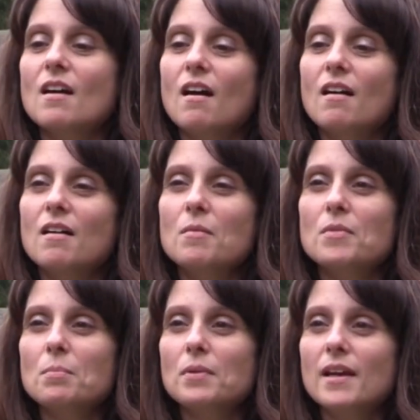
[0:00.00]
Um,
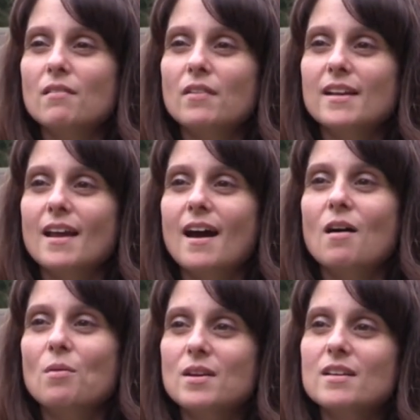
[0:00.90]
the plan right
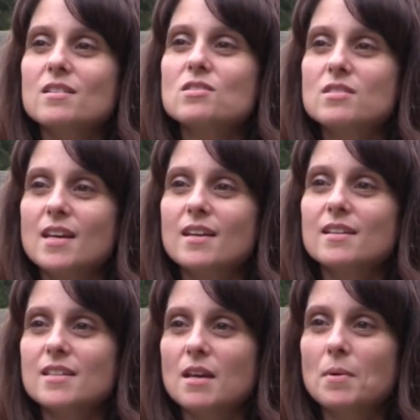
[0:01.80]
now is to take
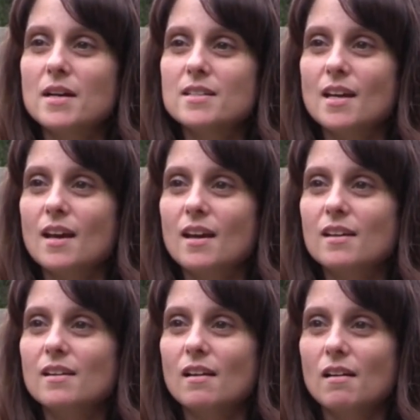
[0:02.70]
it day by
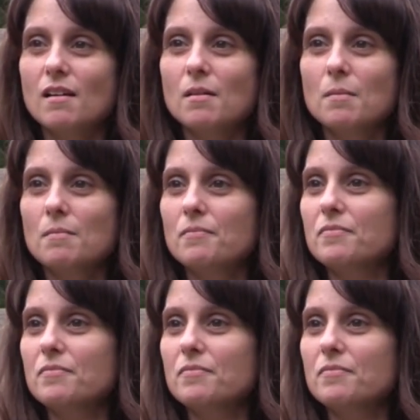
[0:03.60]
day. Um,